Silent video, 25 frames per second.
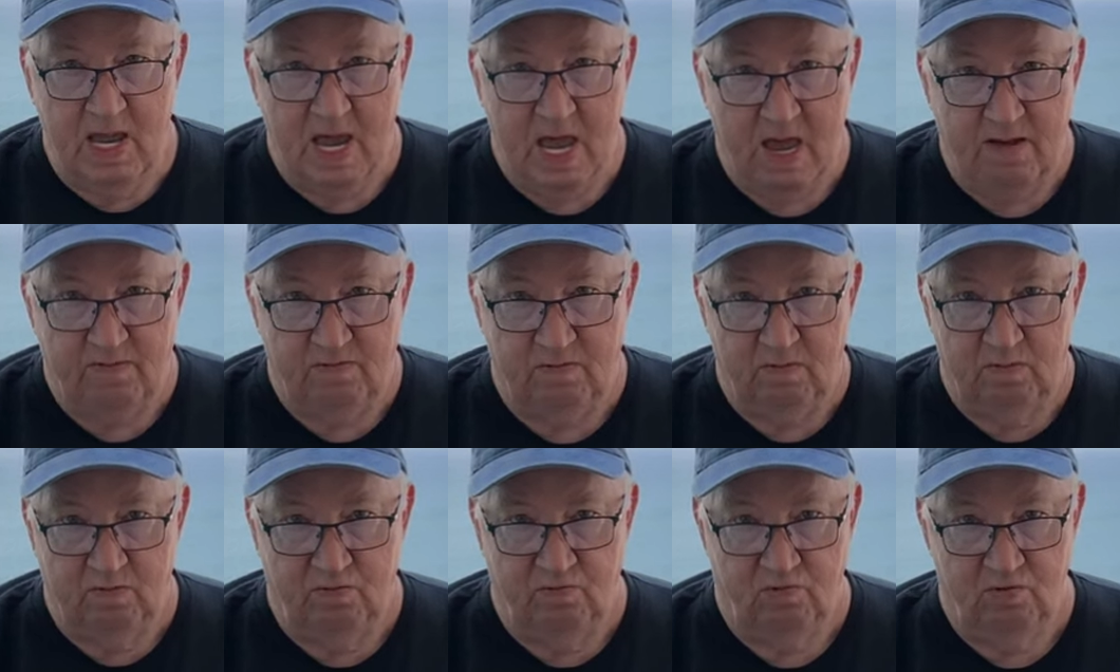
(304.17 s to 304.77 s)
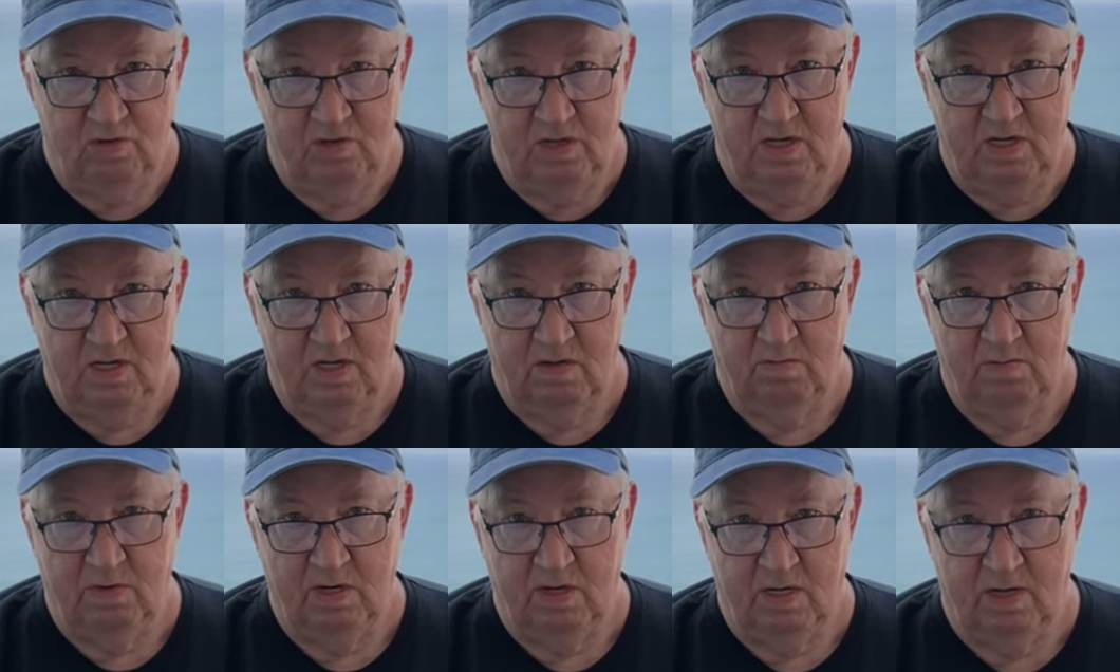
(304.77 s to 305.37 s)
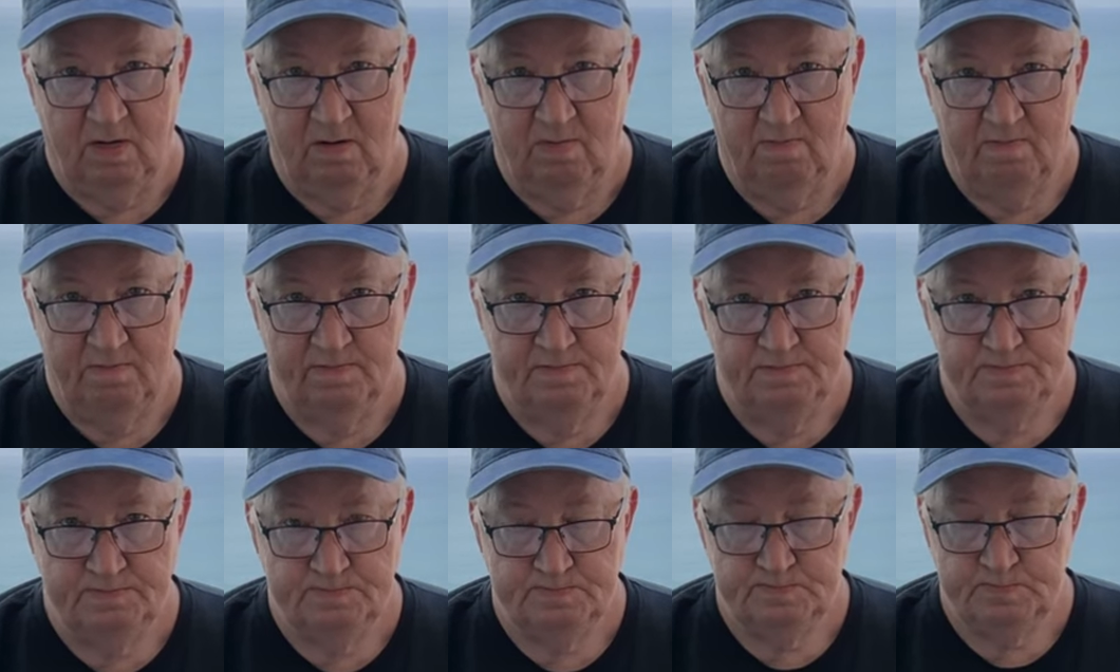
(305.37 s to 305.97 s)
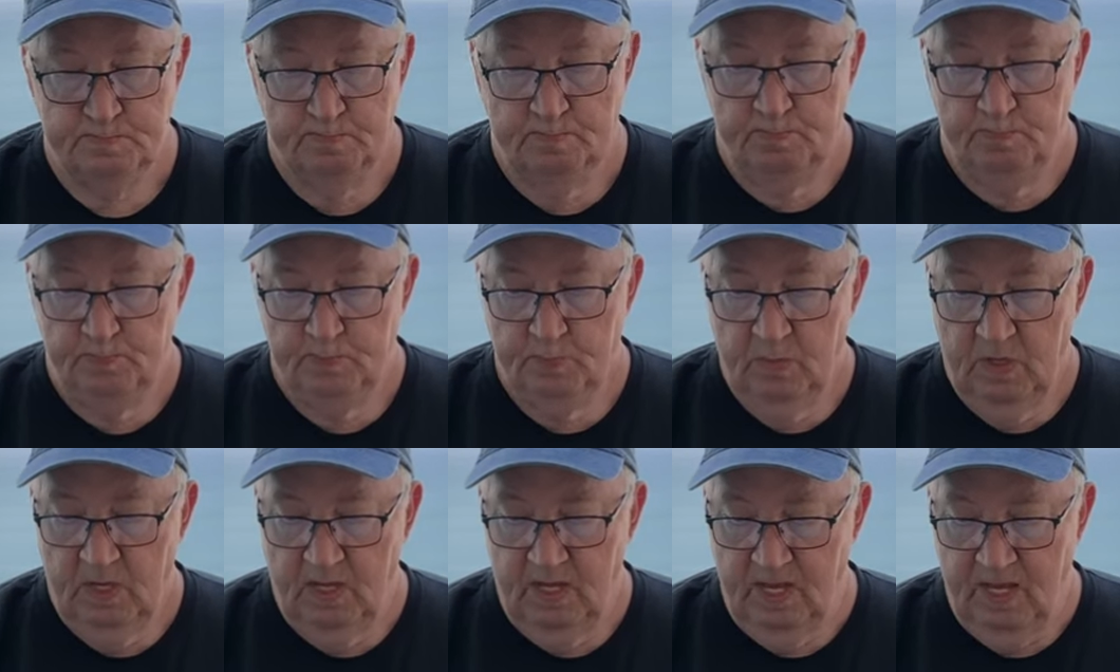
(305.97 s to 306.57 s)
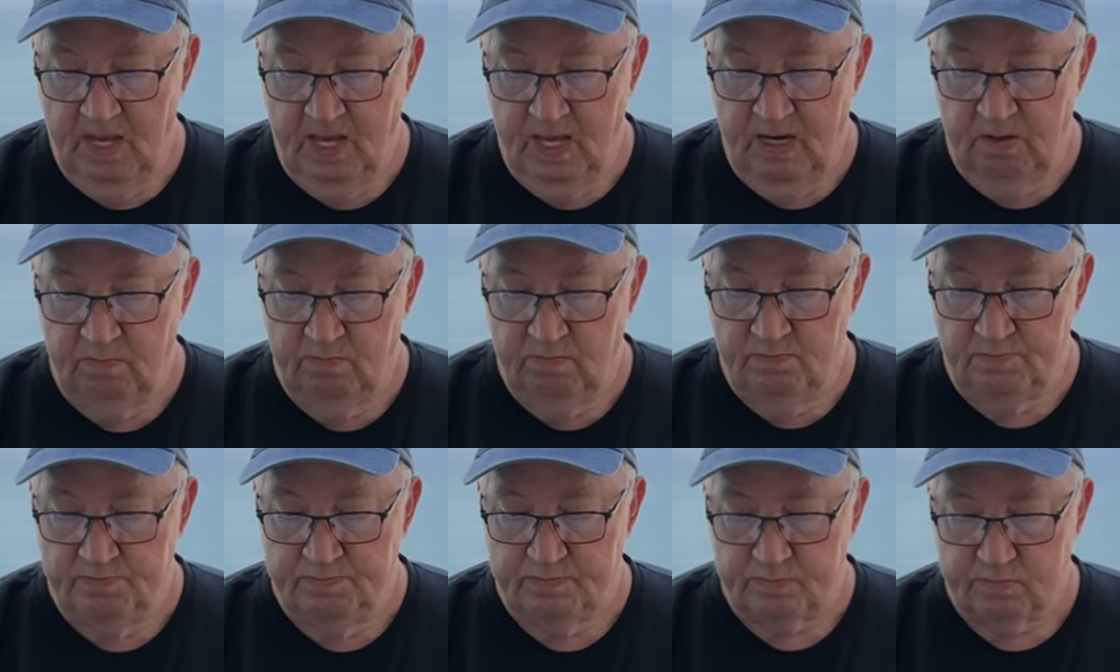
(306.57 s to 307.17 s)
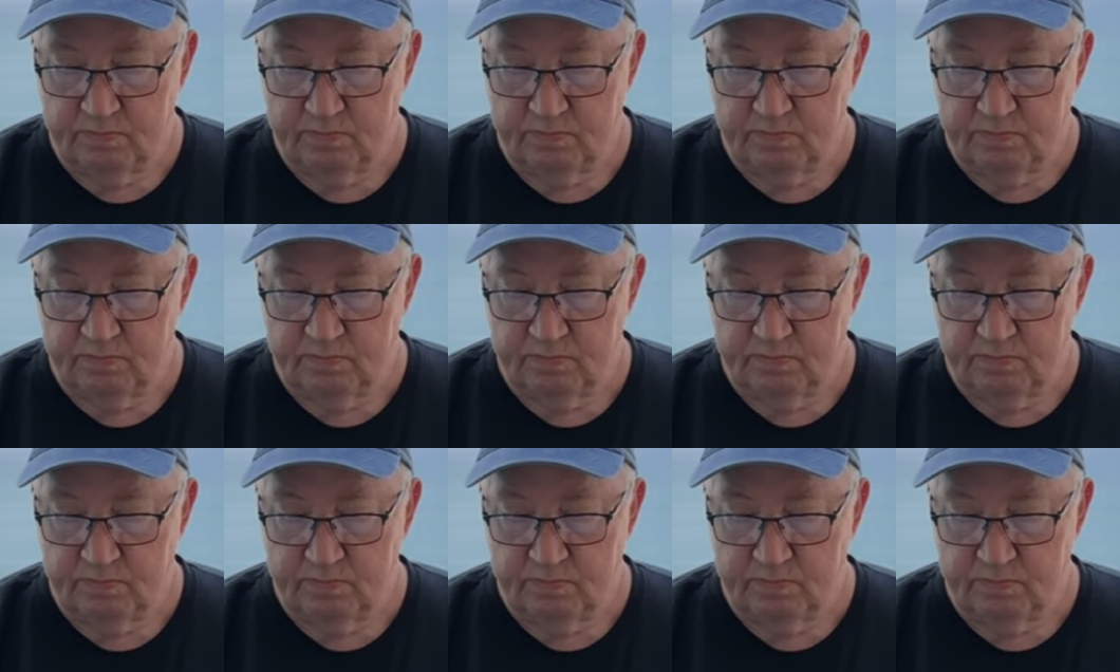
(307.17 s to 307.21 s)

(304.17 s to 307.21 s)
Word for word: have it before you come here. And